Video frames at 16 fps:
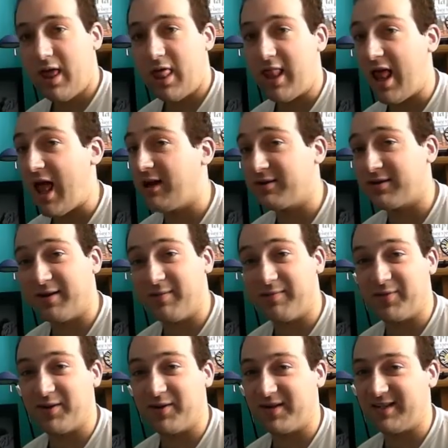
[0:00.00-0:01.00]

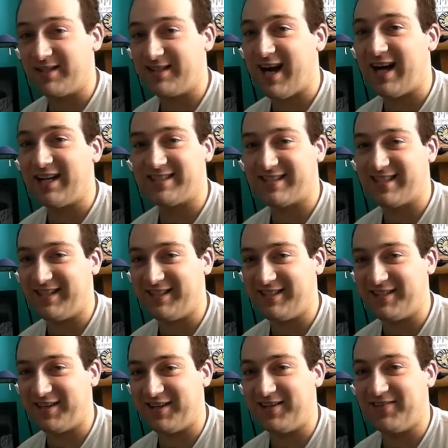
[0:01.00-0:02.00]
Welcome to the
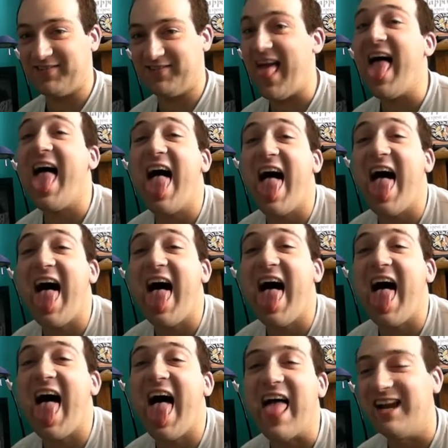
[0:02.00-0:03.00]
Justin Zone.
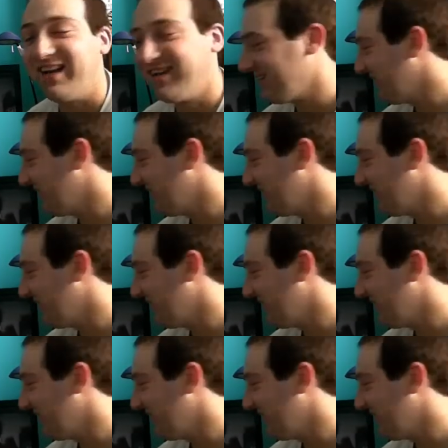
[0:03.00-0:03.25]
Blah.